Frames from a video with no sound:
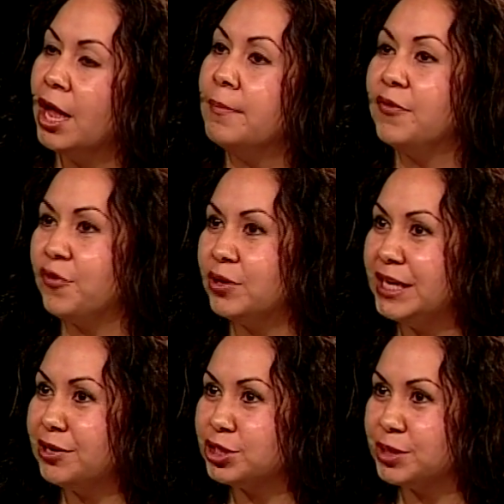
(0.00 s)
But for
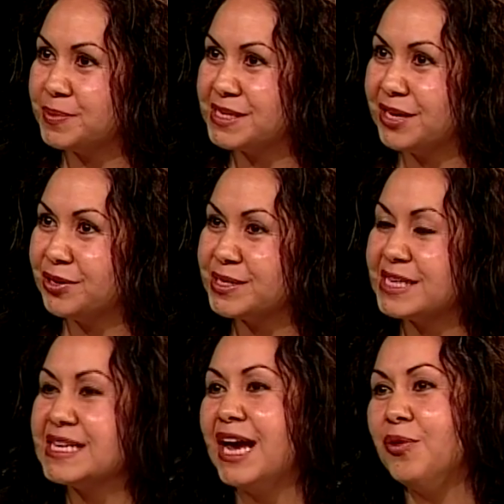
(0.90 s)
leadership skills
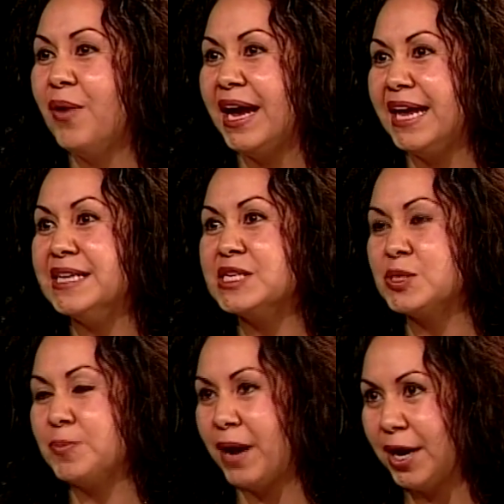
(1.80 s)
is how do I
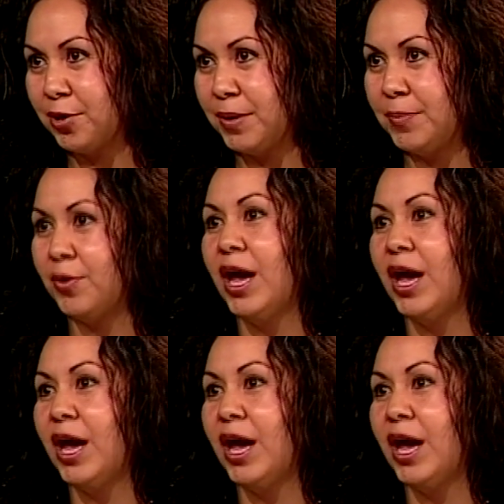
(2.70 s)
inspire people?